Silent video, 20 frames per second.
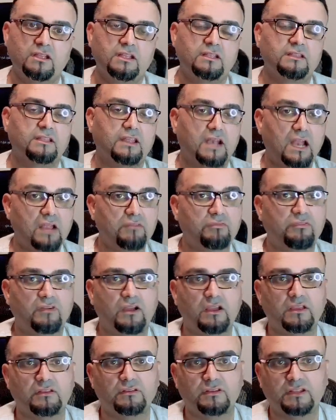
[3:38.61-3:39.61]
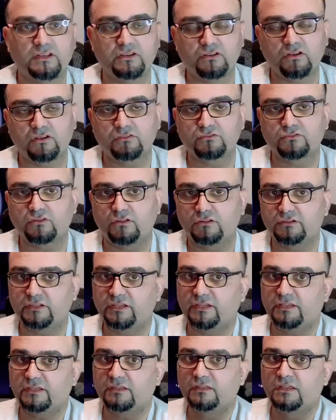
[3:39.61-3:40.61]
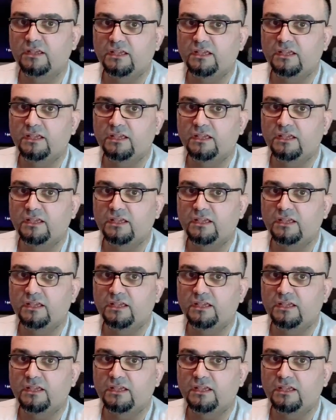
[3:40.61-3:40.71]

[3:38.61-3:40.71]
that I find in consulting